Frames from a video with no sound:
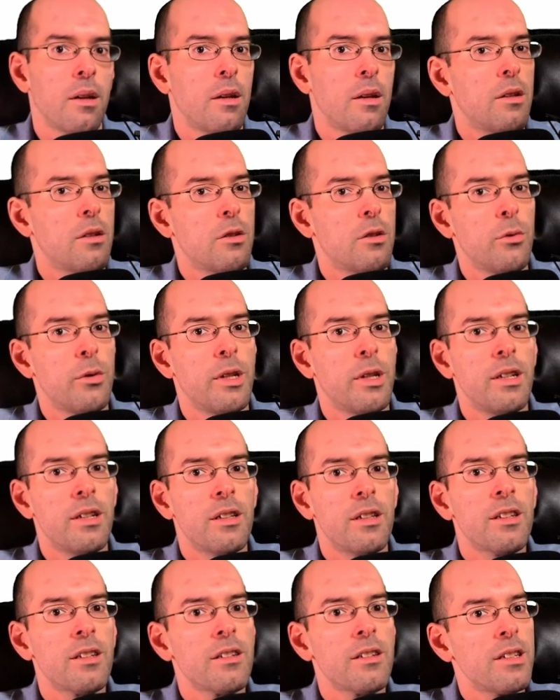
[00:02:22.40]
So you can
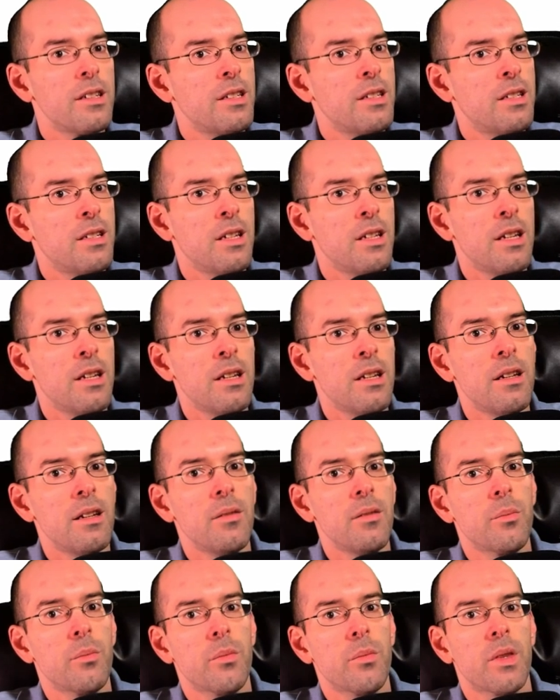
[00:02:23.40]
clearly see
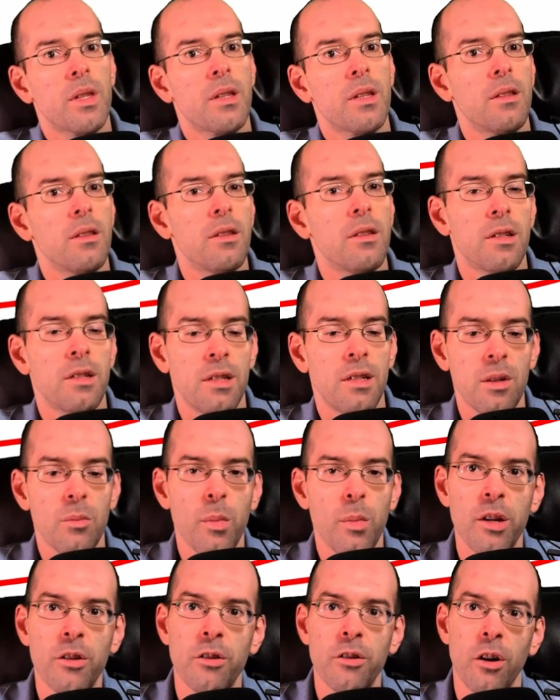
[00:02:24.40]
the C
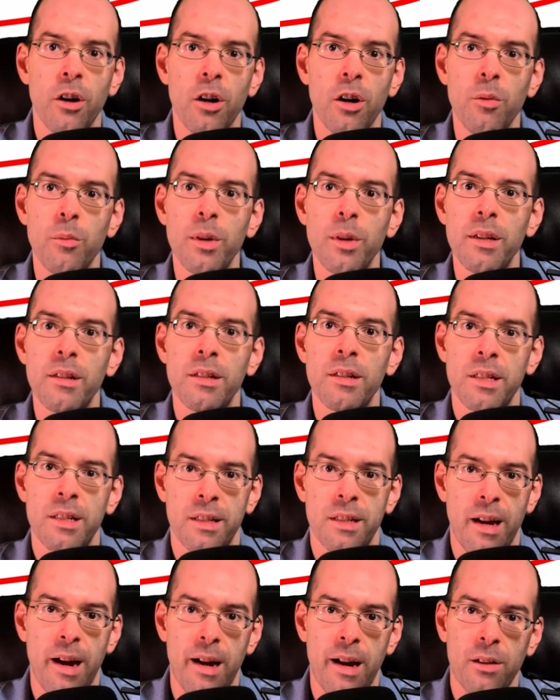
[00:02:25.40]
major harmony
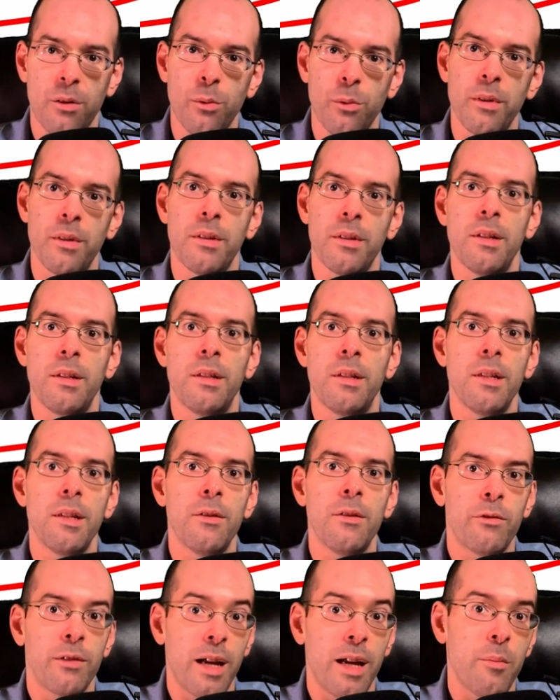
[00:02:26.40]
stacked with D
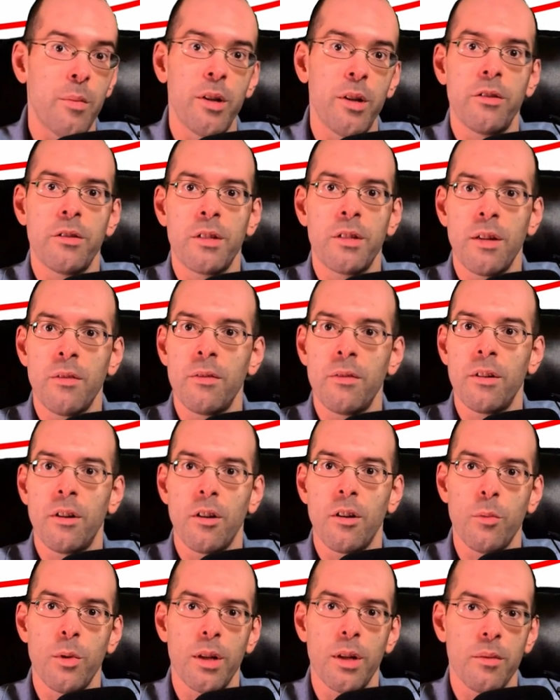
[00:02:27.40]
flat major 7
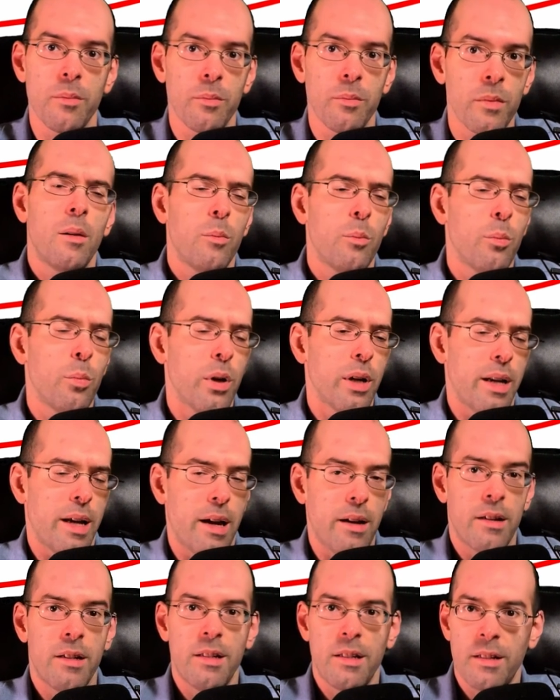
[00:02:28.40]
harmony. But
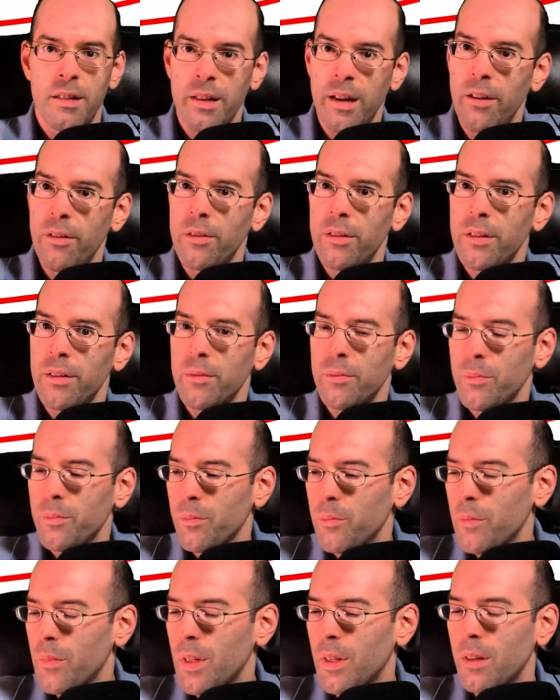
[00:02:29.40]
how does this sound?
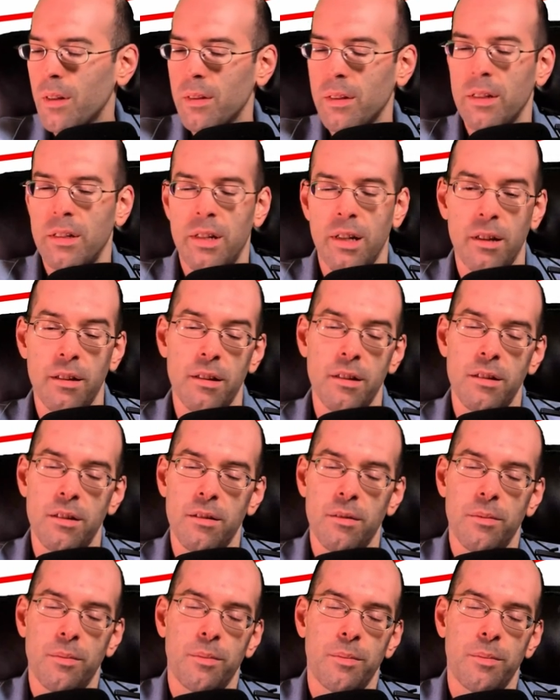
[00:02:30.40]
Let's take a listen.